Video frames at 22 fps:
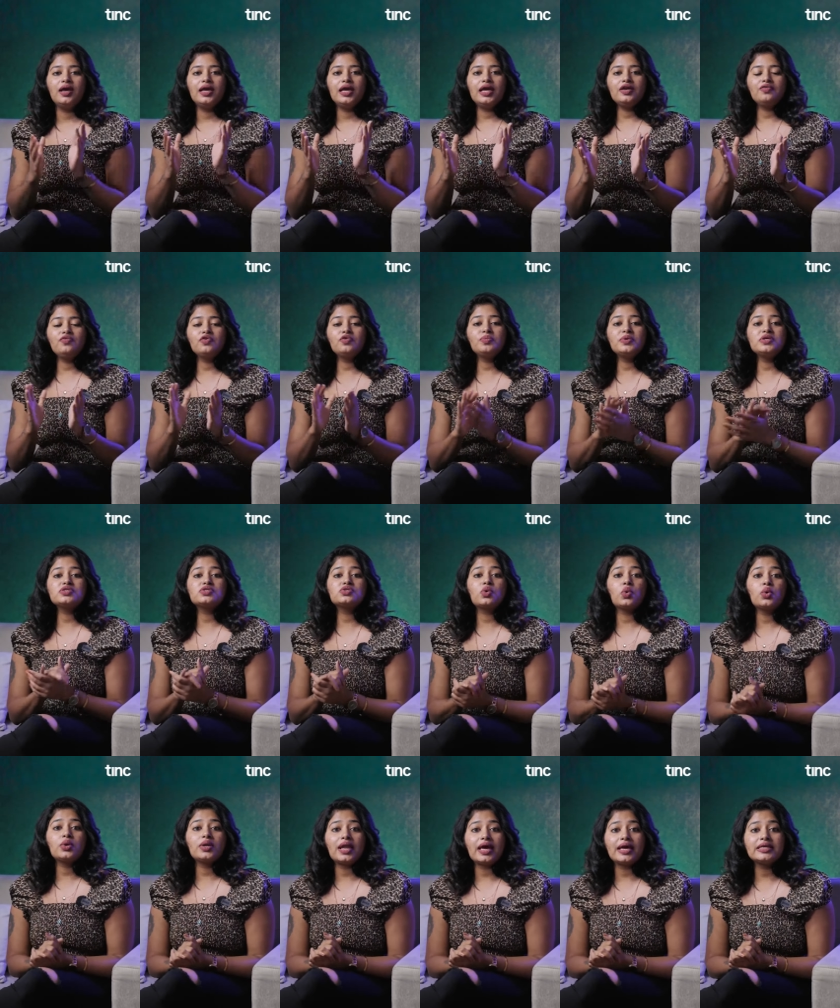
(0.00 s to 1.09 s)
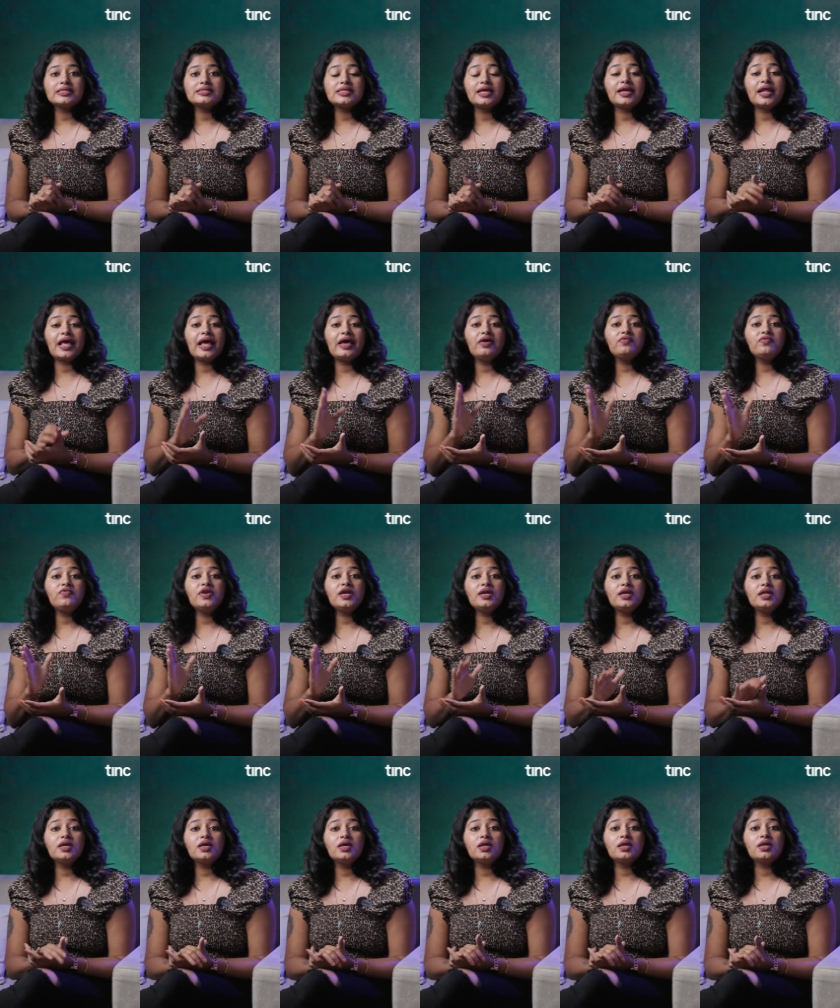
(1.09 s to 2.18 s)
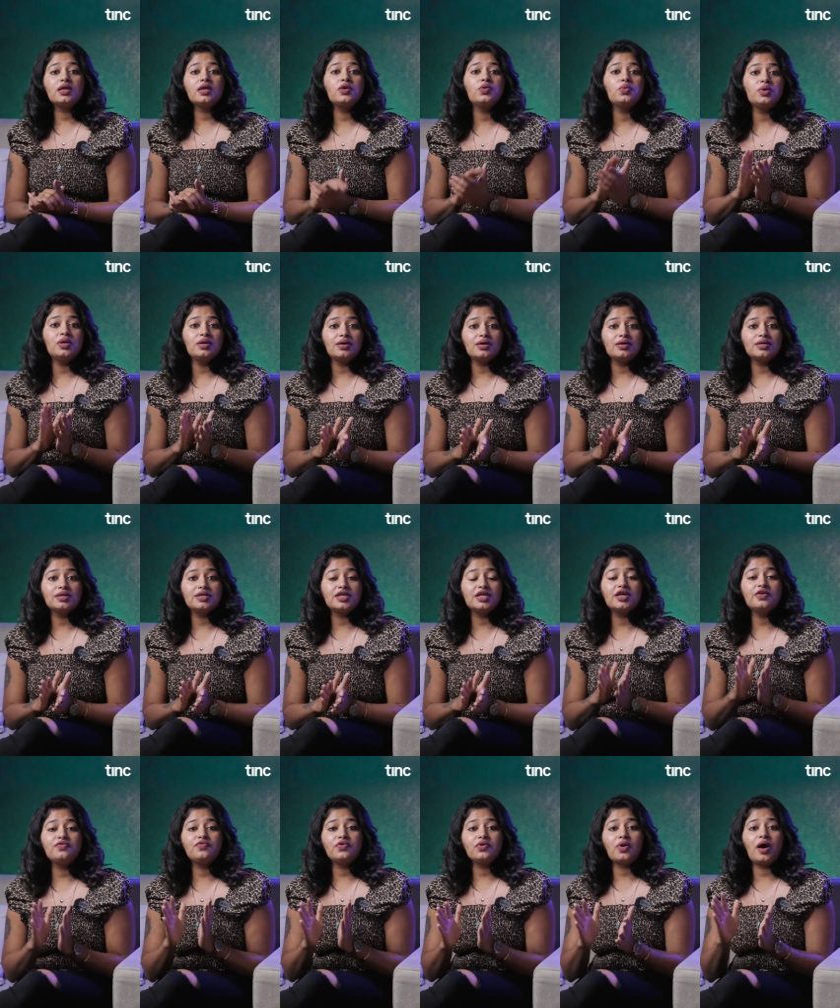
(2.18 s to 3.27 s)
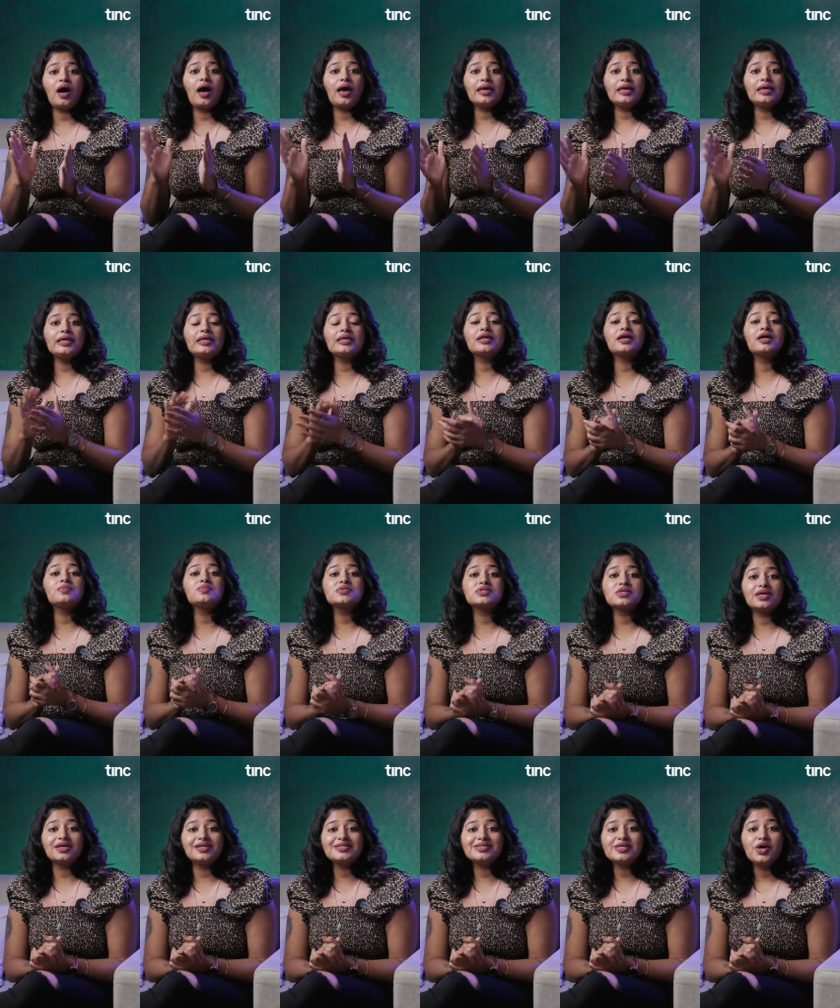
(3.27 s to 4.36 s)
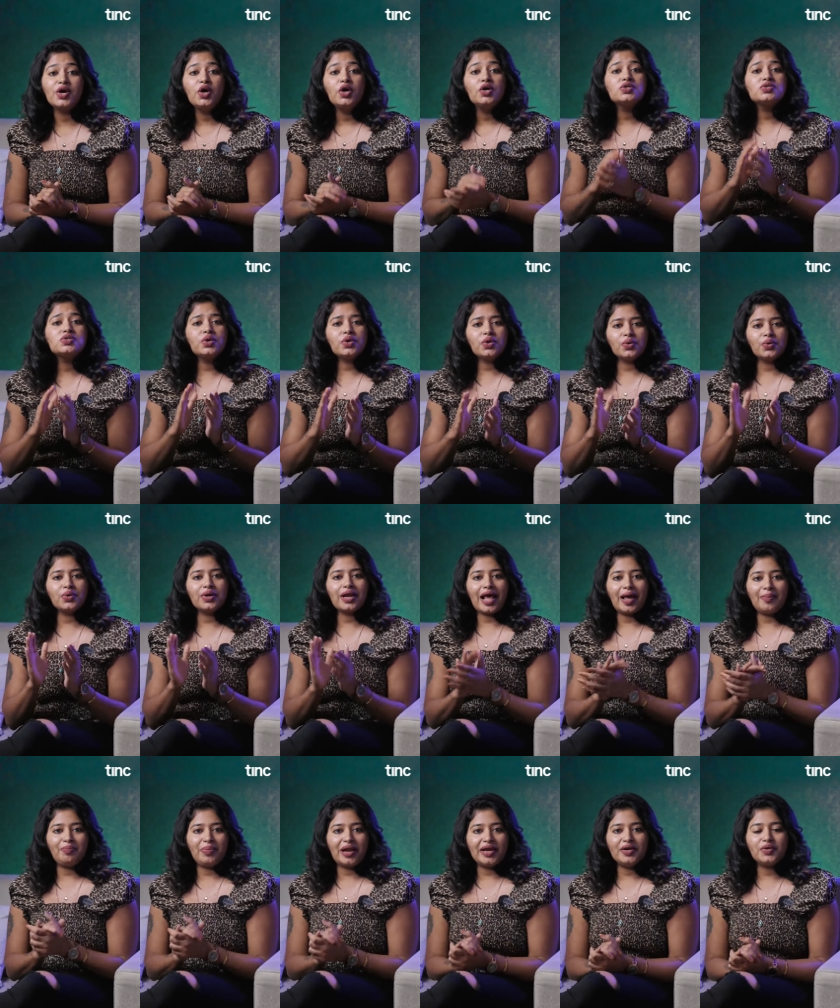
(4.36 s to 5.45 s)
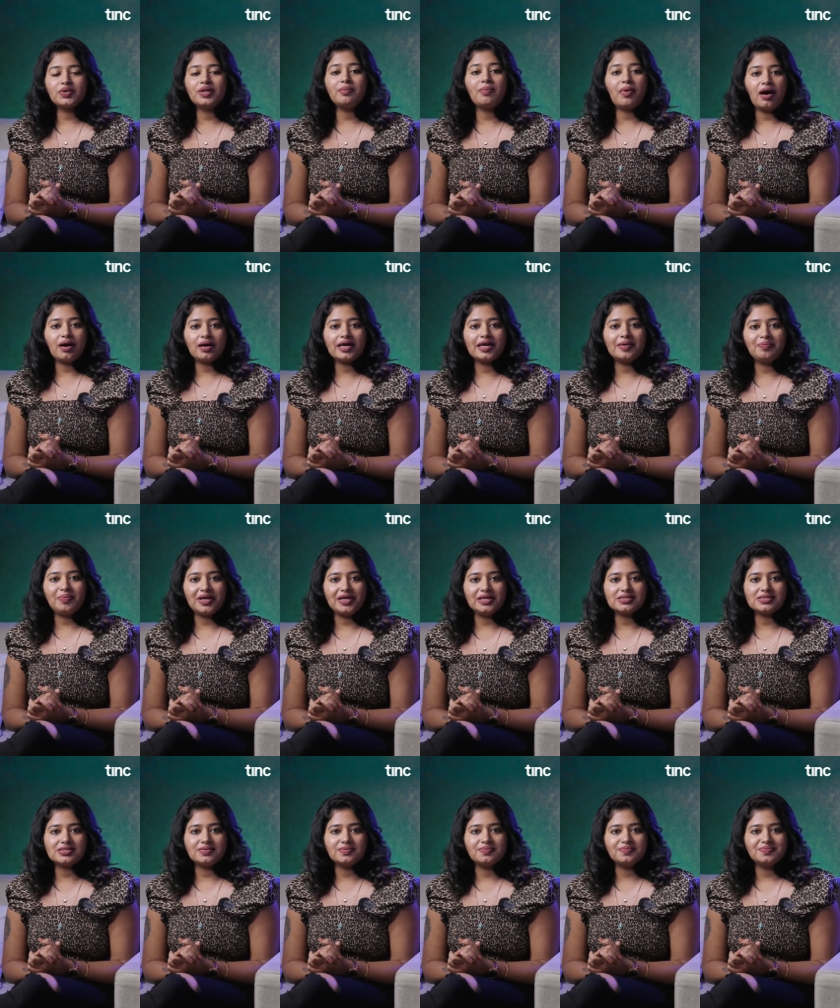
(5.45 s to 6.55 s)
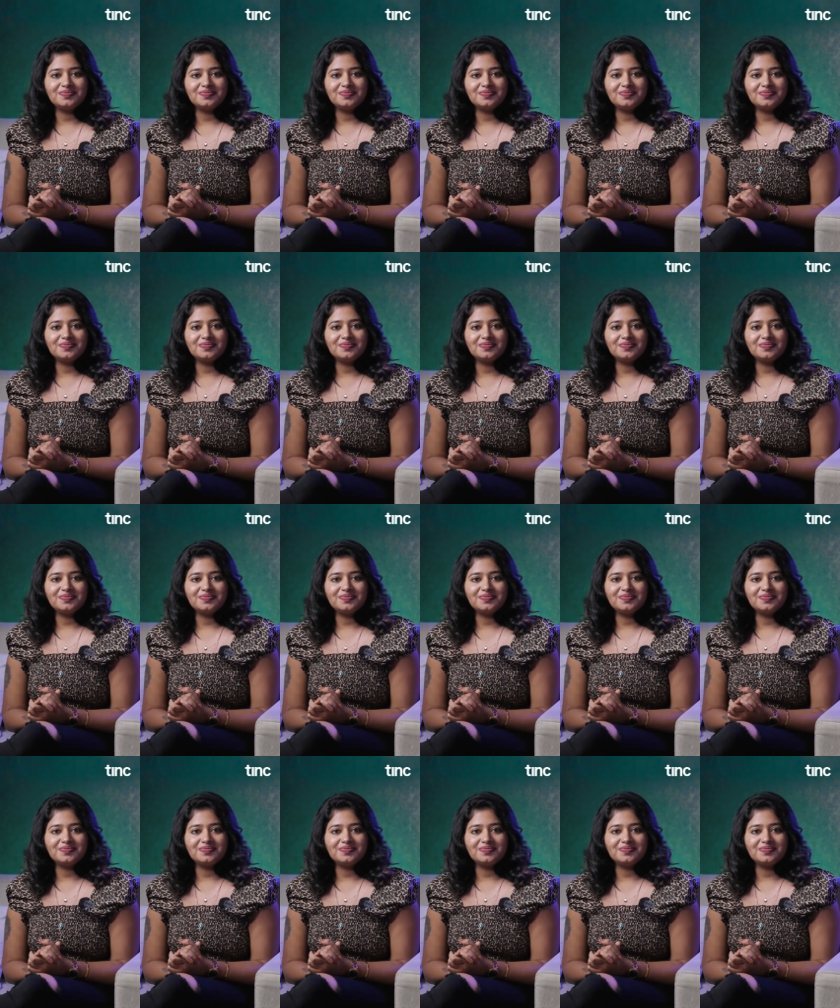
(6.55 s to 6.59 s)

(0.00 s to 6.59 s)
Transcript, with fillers: It would be so nice that every degree you learn give you high income skills so you could apply to the marketplace.